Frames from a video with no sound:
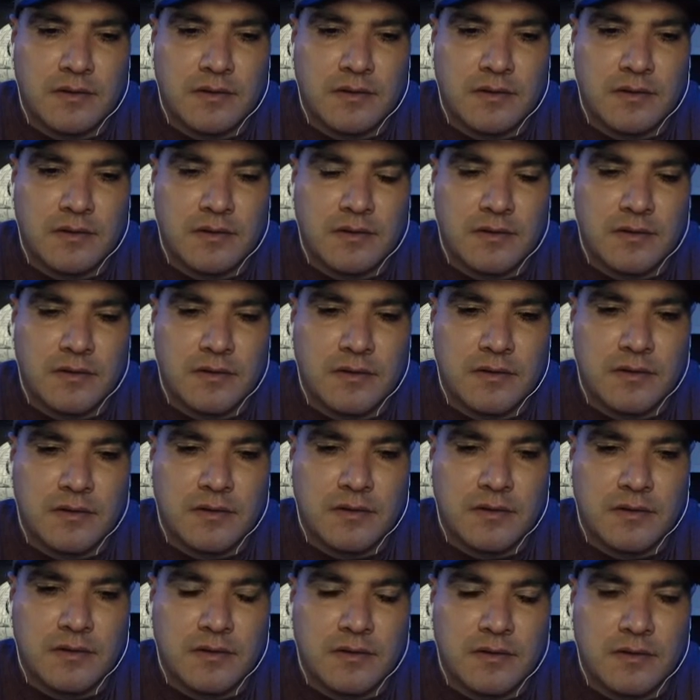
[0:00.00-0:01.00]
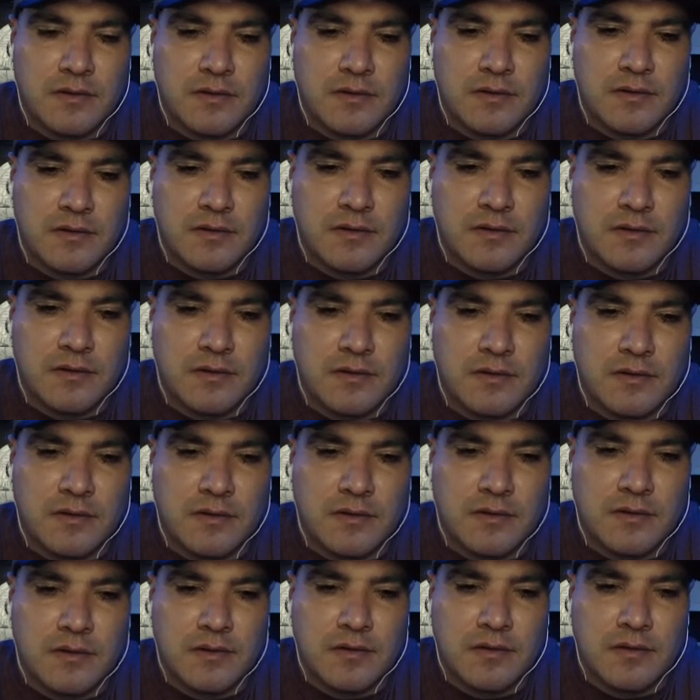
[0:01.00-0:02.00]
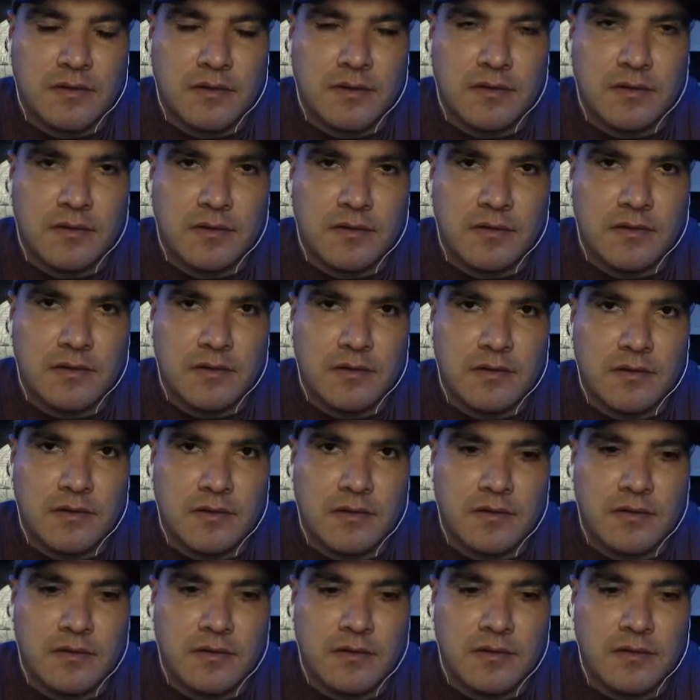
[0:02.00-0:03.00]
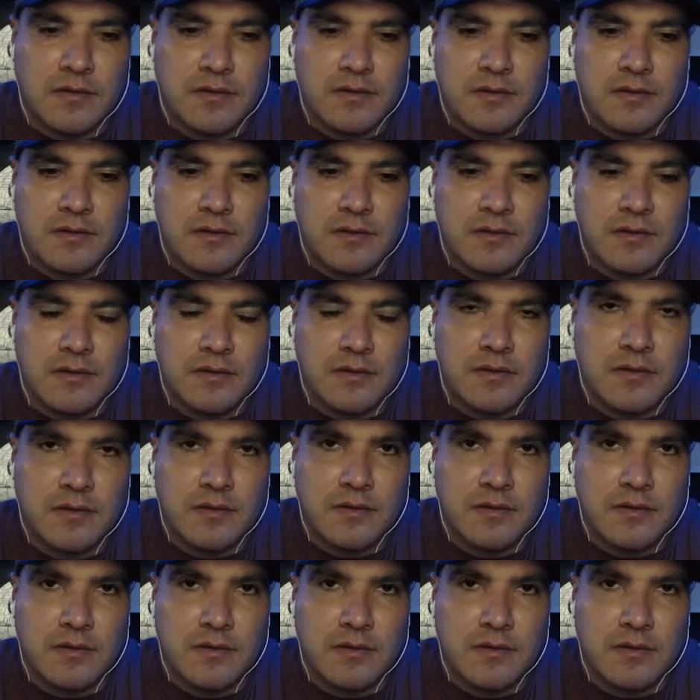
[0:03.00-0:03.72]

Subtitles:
(silent)